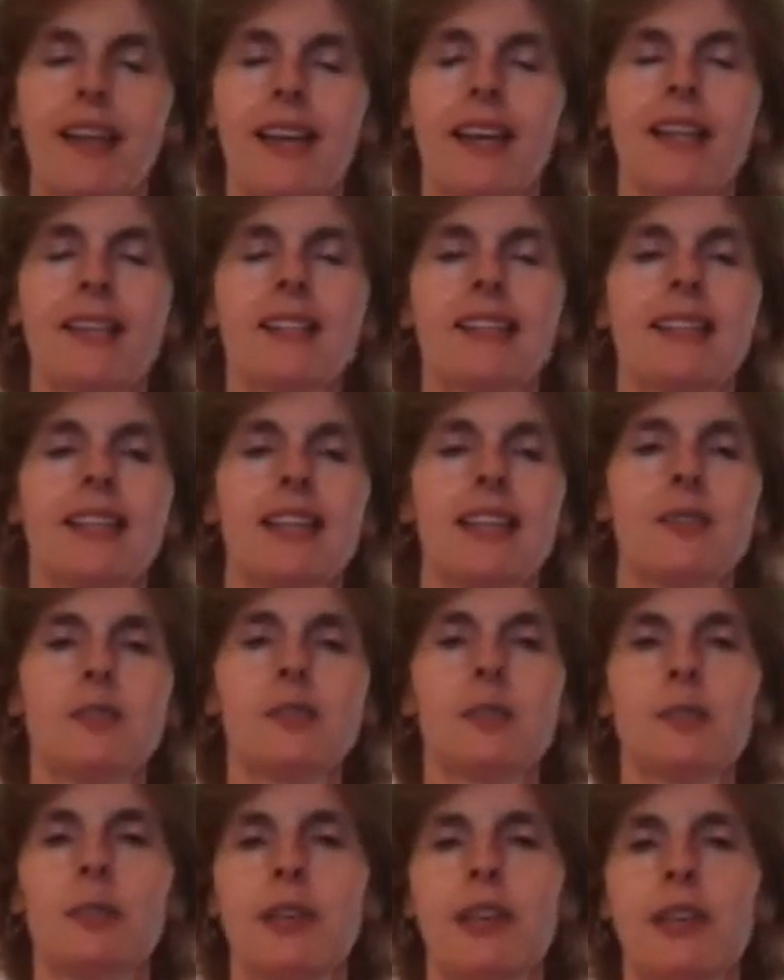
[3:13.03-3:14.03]
it
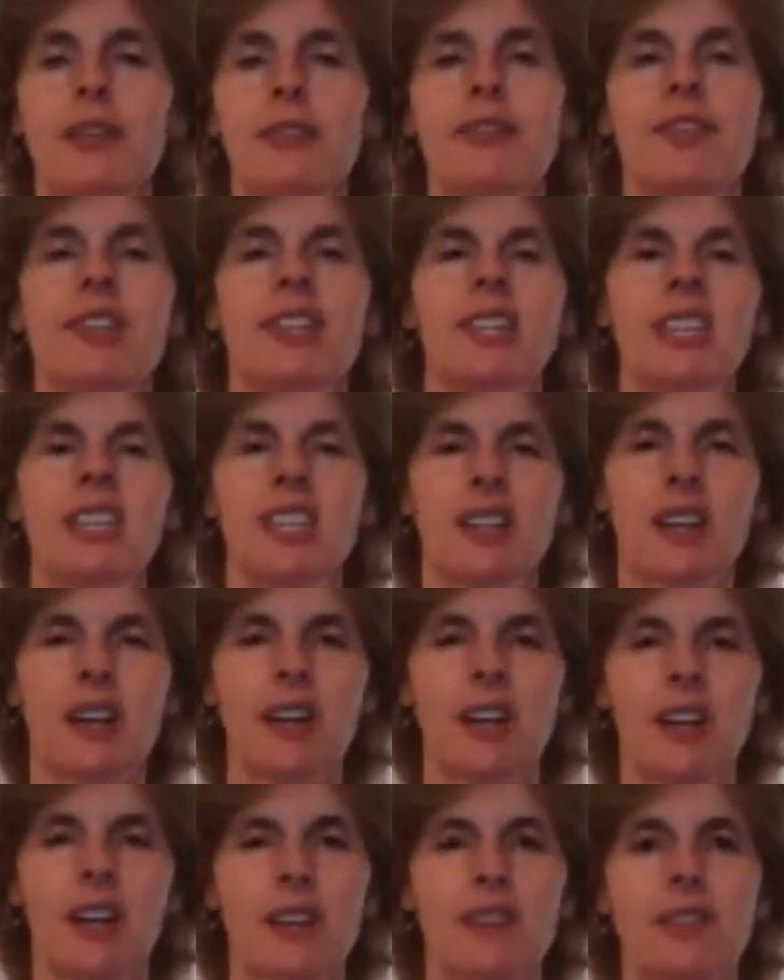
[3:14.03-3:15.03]
leaves me feeling
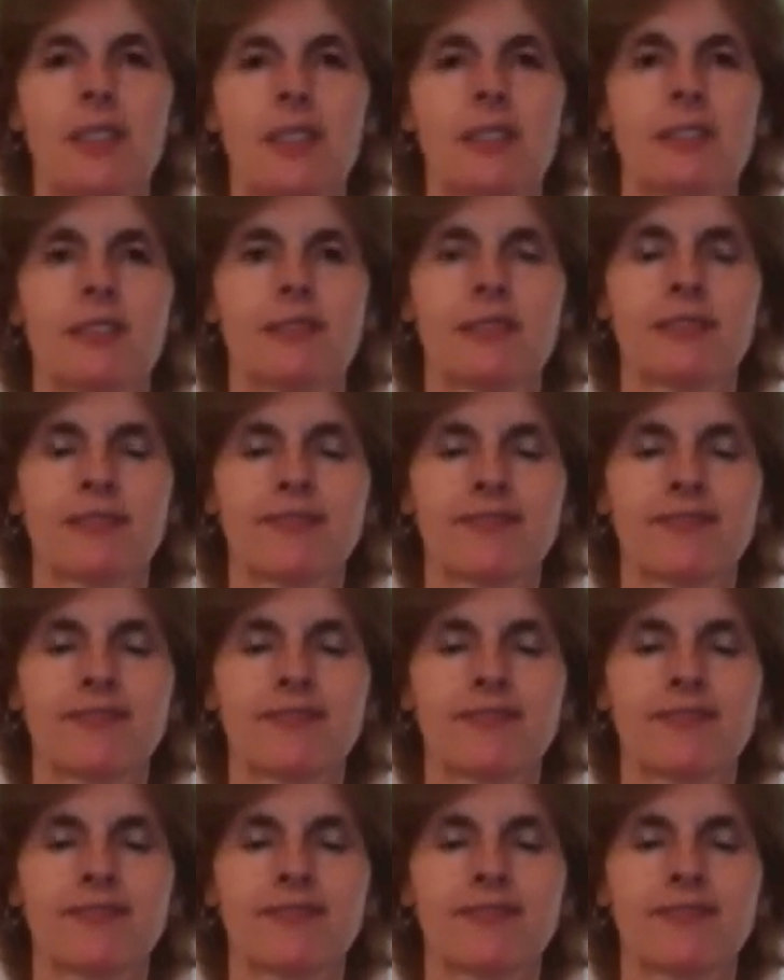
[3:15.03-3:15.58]
awful.